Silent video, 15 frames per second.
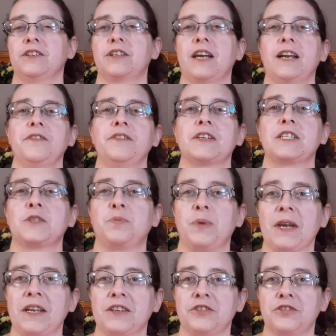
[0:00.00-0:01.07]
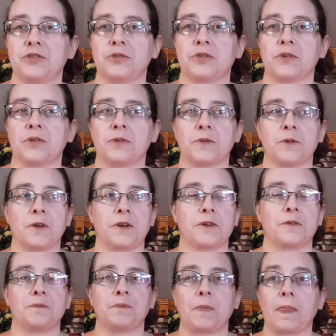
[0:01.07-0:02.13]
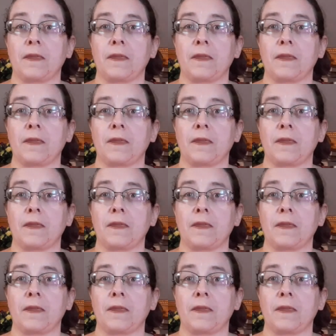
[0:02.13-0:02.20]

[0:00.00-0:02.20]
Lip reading: kind of expand your